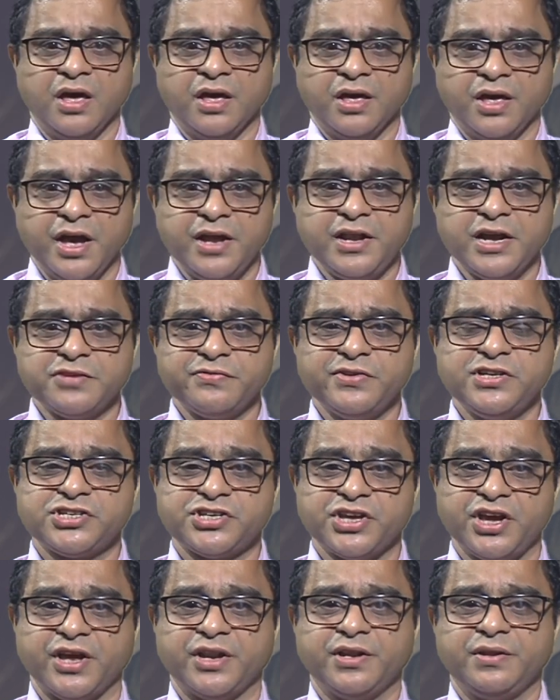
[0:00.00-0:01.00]
It has been
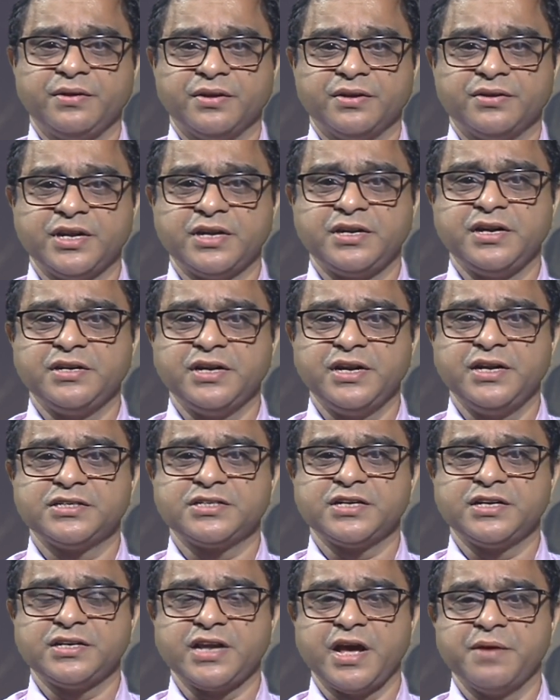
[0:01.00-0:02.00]
seen that in the
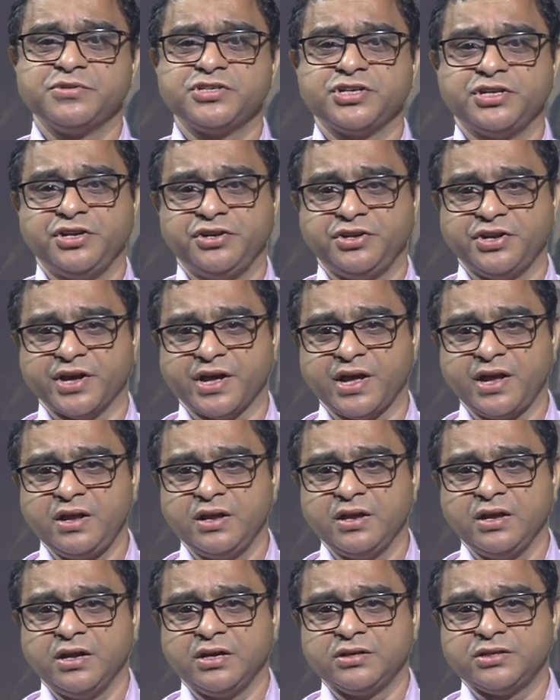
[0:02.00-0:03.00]
recent times in India,
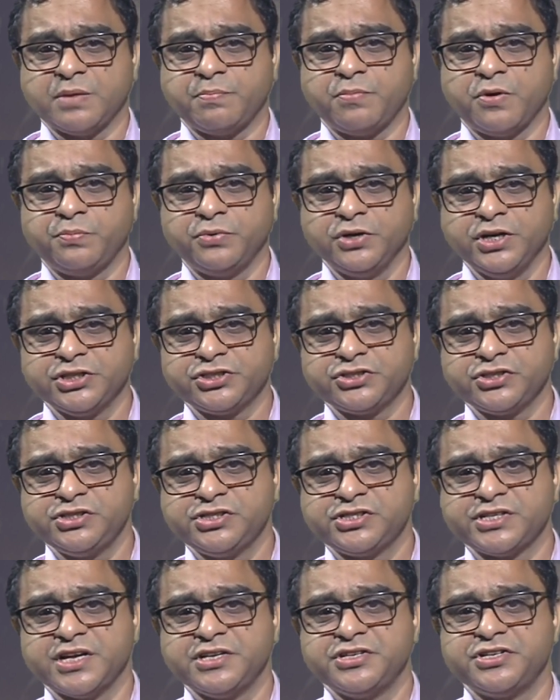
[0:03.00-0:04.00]
the
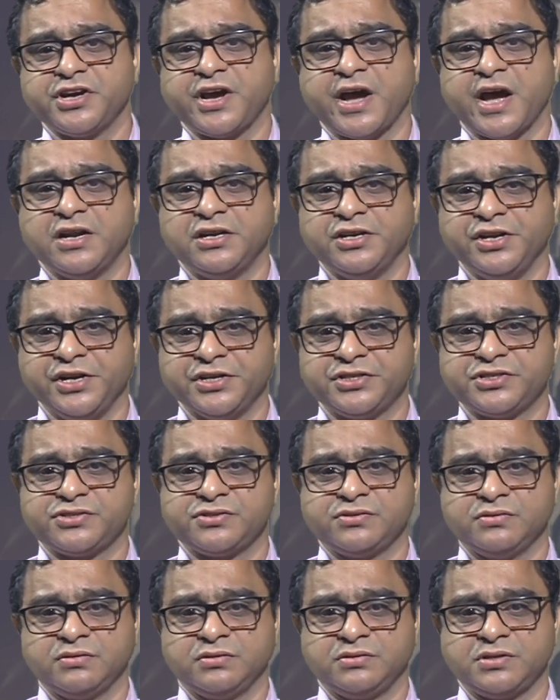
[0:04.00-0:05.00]
population's changing health
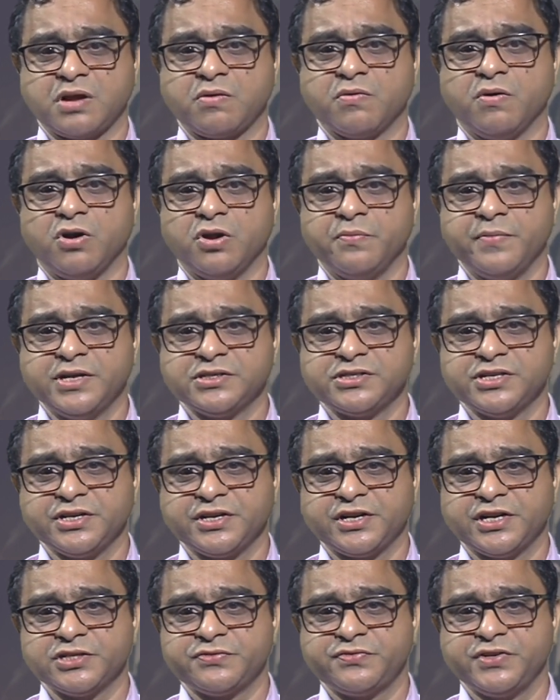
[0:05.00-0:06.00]
needs, the government's
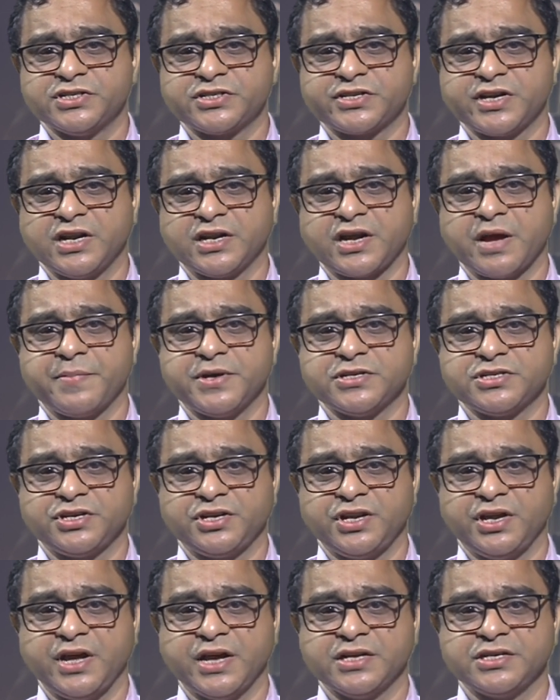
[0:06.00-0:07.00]
increased fiscal
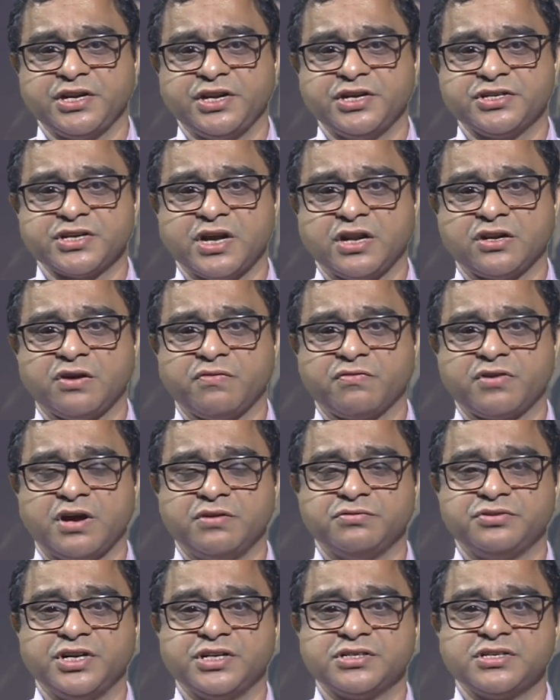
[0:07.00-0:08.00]
capacity as a result of
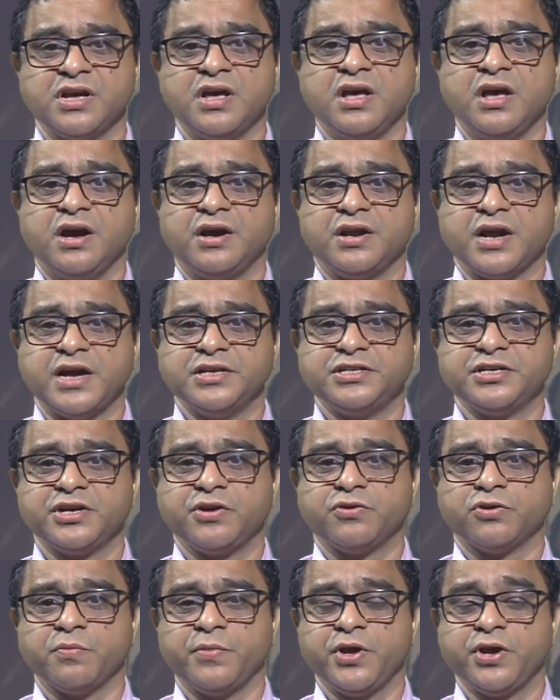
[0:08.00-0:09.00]
countries' rising
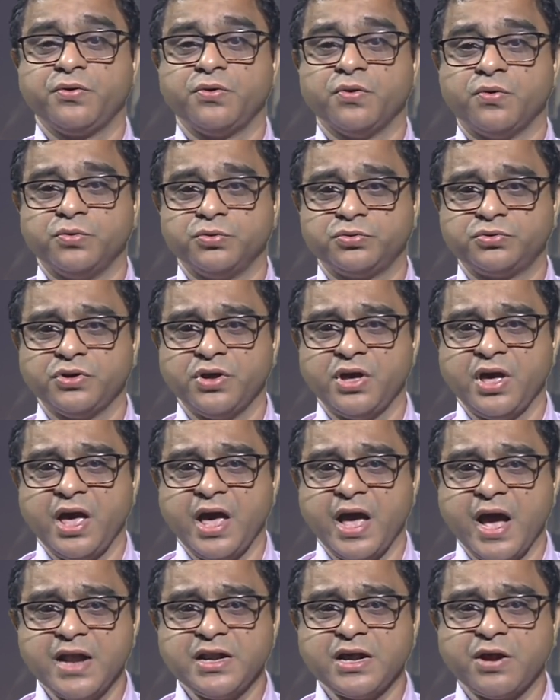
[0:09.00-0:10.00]
economic growth,
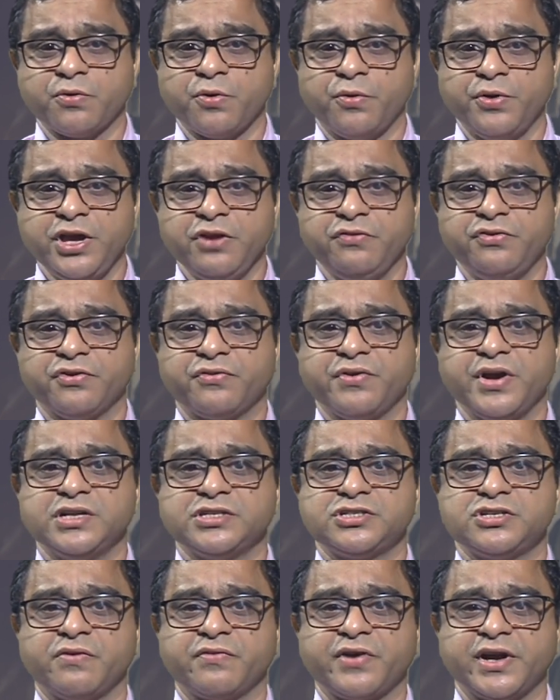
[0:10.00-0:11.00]
and the growing
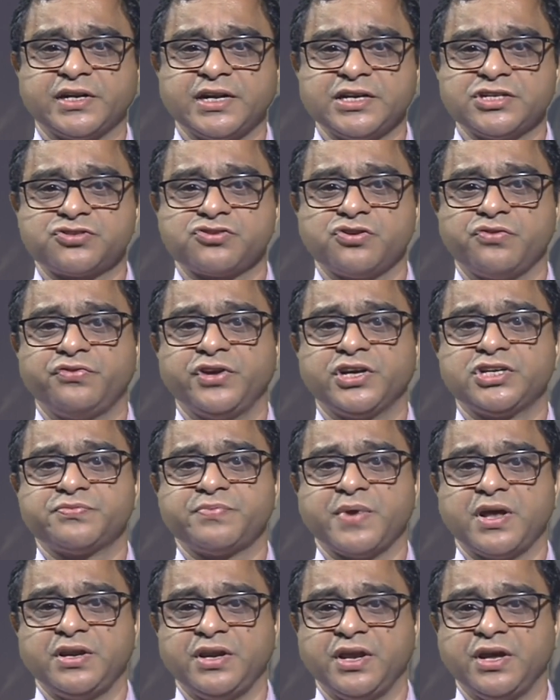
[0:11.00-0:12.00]
frequency of catastrophic
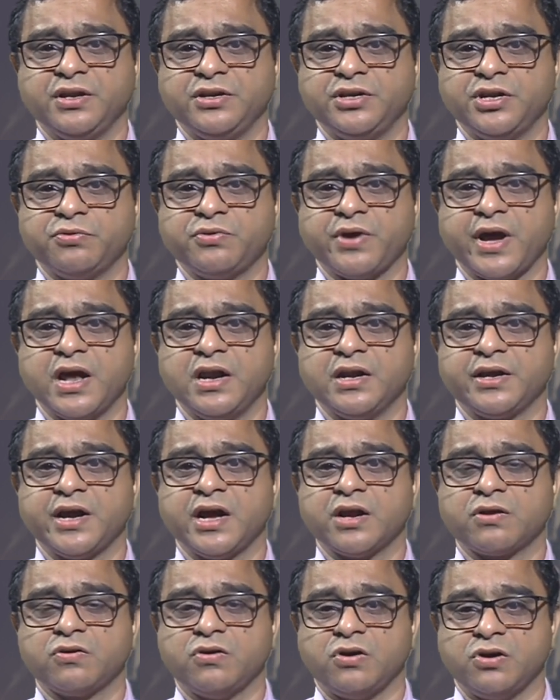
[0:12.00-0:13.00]
spending due to
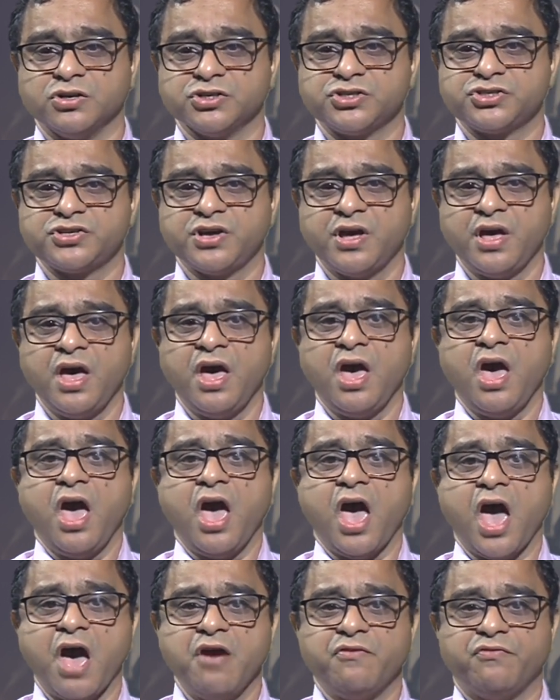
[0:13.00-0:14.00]
healthcare costs
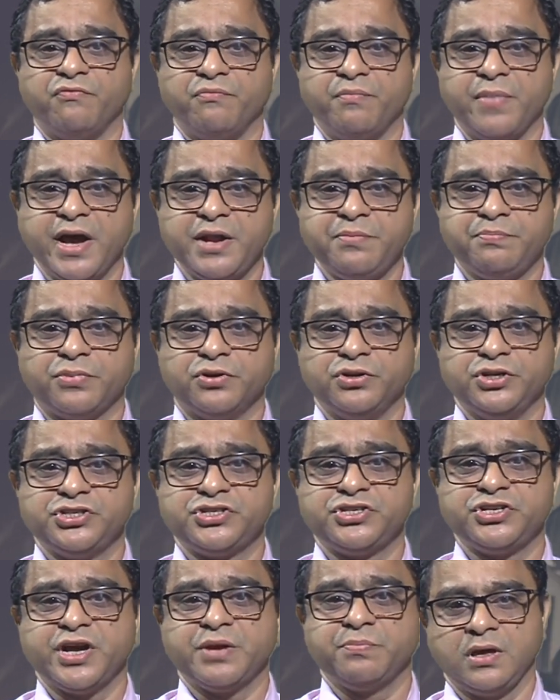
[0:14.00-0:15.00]
have made
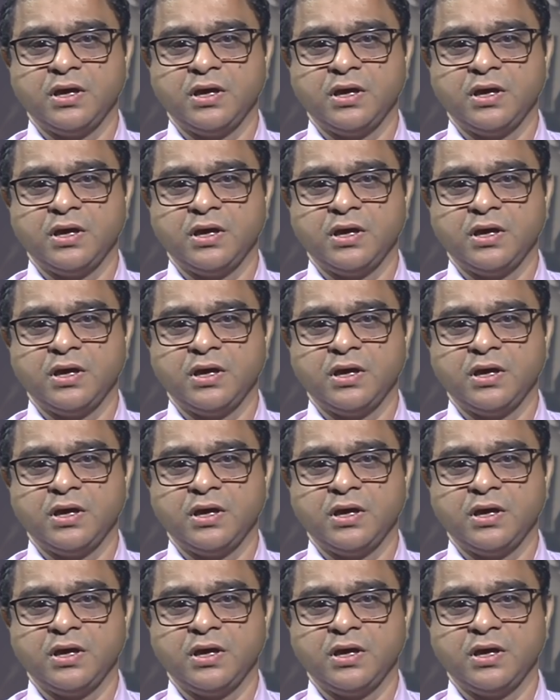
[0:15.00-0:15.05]
policy